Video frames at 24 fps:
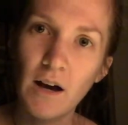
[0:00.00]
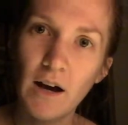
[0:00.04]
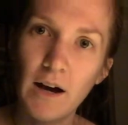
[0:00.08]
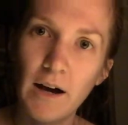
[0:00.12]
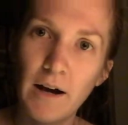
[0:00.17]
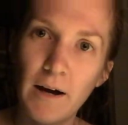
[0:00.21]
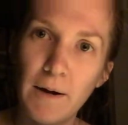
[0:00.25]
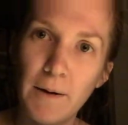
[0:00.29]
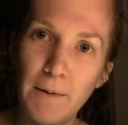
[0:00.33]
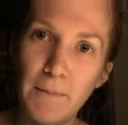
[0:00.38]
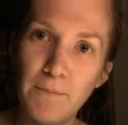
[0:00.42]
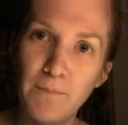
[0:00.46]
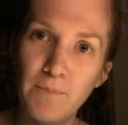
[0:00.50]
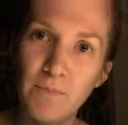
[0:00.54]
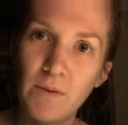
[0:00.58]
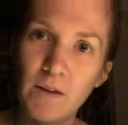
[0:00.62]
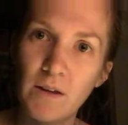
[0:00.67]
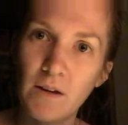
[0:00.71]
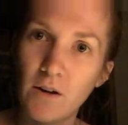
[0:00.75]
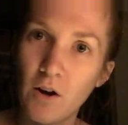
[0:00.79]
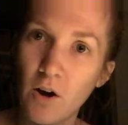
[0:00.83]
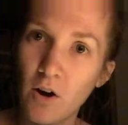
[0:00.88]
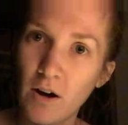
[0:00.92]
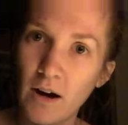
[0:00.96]
Um,
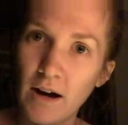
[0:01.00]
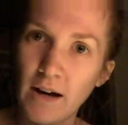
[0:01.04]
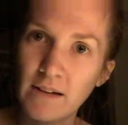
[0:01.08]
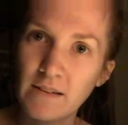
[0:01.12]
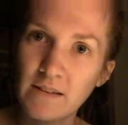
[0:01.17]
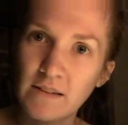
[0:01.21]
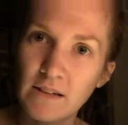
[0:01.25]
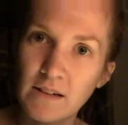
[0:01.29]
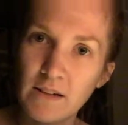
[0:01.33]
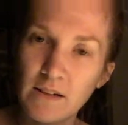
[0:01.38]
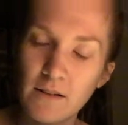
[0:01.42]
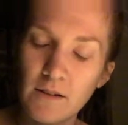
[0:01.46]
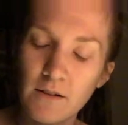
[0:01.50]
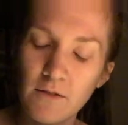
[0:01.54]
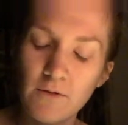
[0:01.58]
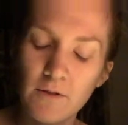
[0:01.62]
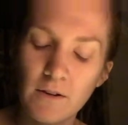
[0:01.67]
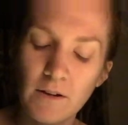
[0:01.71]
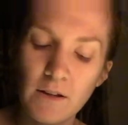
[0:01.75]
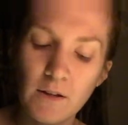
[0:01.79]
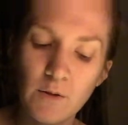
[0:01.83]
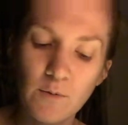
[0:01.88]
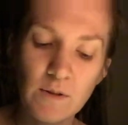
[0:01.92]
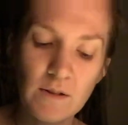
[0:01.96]
a car accident
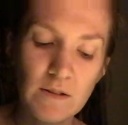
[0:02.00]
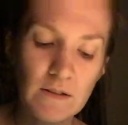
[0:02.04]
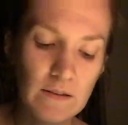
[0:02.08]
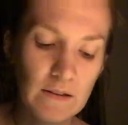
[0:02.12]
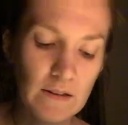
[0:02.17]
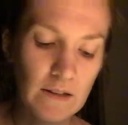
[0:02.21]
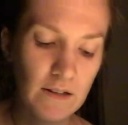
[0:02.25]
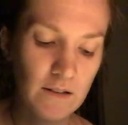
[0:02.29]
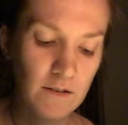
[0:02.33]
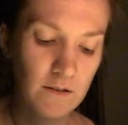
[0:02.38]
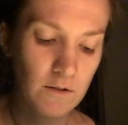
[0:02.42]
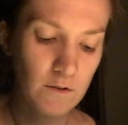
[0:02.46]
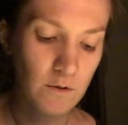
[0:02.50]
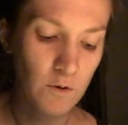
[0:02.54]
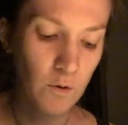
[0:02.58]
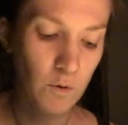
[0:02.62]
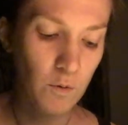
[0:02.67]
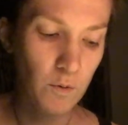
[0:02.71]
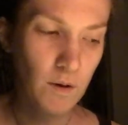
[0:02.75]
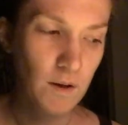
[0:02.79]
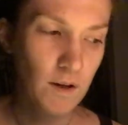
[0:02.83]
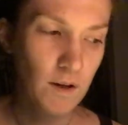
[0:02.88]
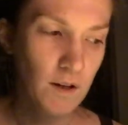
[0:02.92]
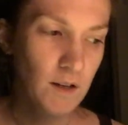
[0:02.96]
fairly recently,
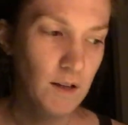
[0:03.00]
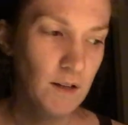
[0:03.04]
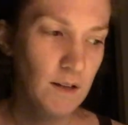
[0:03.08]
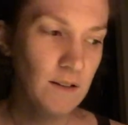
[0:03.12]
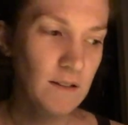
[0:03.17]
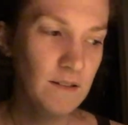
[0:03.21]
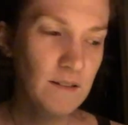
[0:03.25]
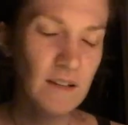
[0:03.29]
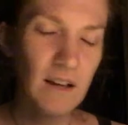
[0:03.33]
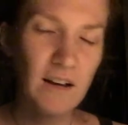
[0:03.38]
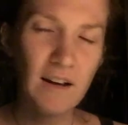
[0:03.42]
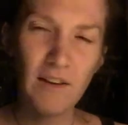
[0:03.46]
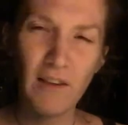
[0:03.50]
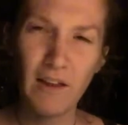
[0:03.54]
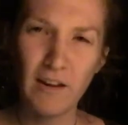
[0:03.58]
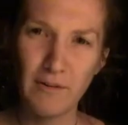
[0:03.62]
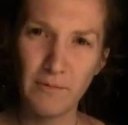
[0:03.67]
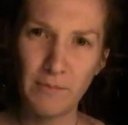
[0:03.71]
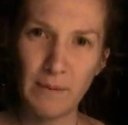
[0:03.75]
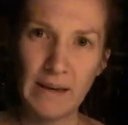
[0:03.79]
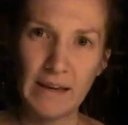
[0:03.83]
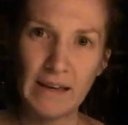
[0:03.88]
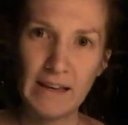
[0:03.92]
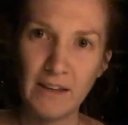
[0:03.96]
so he's got a lot of
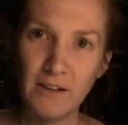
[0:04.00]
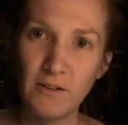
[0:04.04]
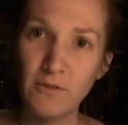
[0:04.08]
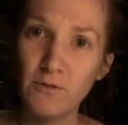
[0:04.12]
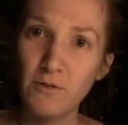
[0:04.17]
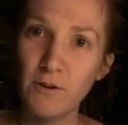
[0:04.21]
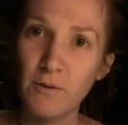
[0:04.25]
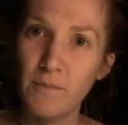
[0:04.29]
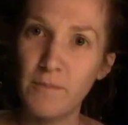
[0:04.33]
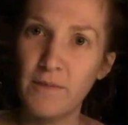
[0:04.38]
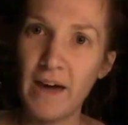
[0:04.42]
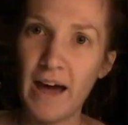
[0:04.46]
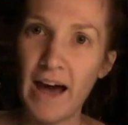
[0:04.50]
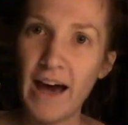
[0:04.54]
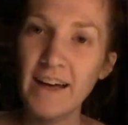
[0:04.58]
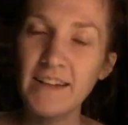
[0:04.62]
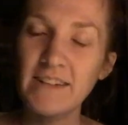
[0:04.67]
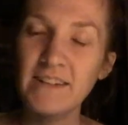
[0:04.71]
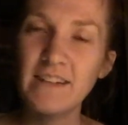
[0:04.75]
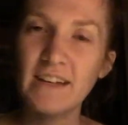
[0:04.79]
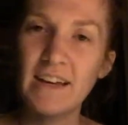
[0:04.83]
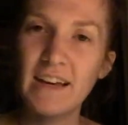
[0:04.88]
pain from that.